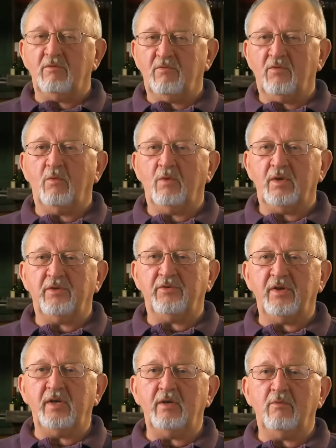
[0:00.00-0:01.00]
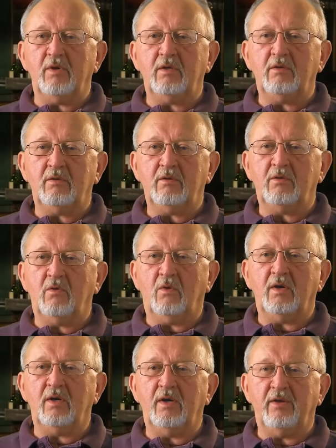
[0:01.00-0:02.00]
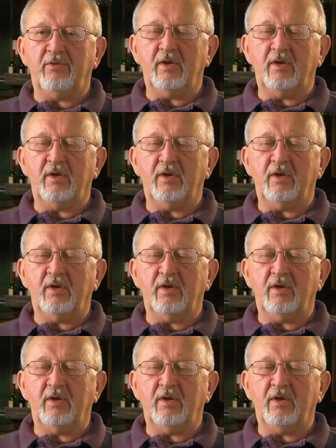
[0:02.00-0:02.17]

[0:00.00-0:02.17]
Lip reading: forward to seeing what Gordon has